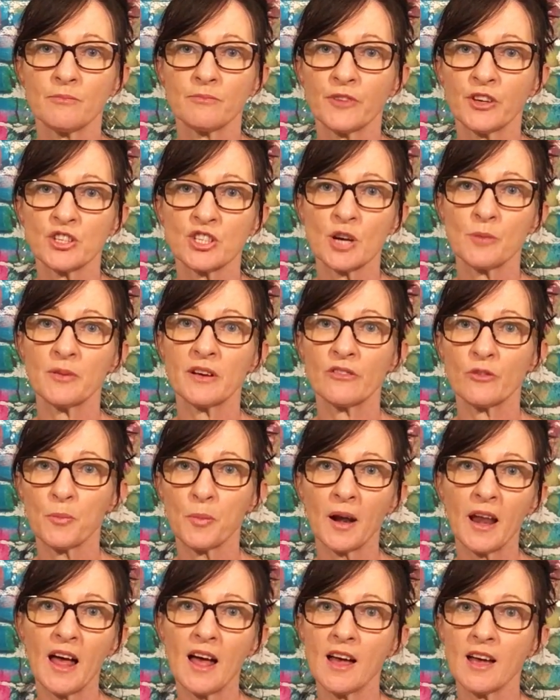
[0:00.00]
They jump out of a
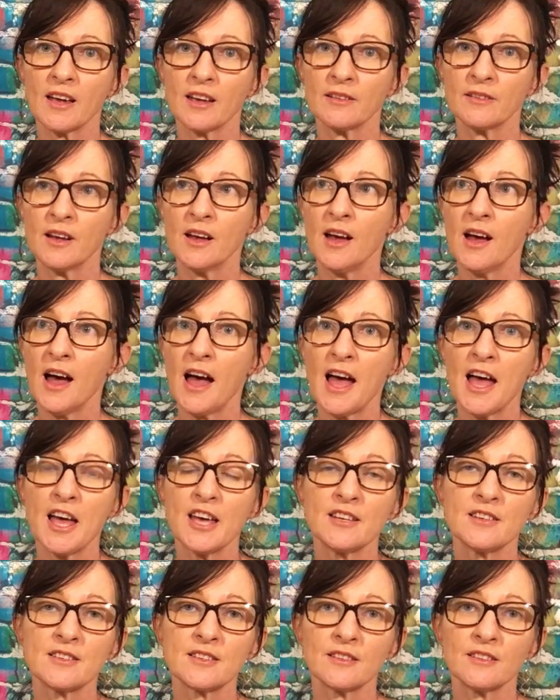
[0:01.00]
plane,
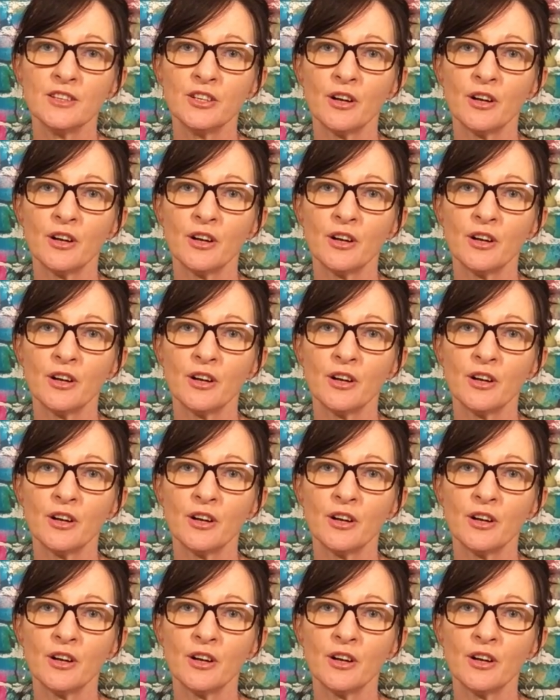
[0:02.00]
and